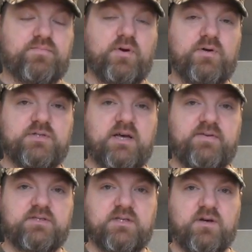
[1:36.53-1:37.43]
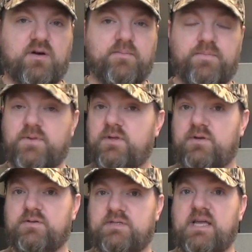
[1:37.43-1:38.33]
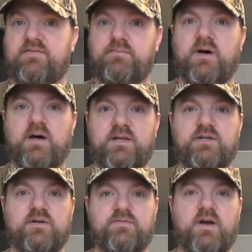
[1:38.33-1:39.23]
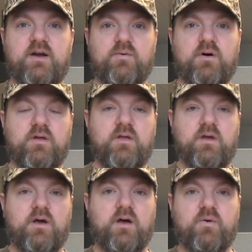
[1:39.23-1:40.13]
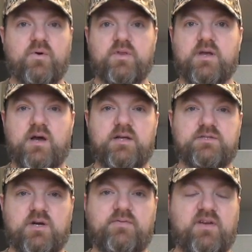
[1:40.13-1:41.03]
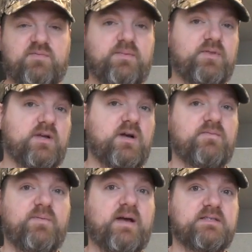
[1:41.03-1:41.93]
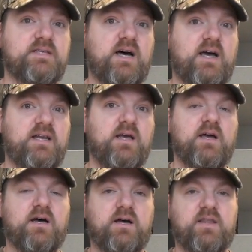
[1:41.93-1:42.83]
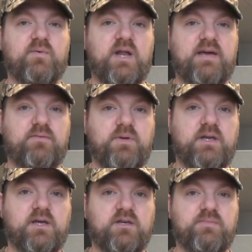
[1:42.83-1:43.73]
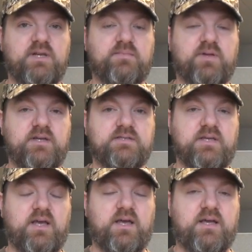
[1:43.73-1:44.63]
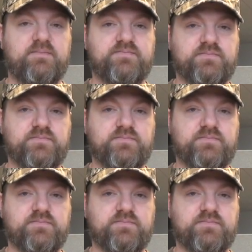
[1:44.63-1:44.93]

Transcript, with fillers: pros obviously are you're safe behind your firewall. Uh, where the cons are if you have people that come from outside uh, and they want to have a meeting in your meeting place and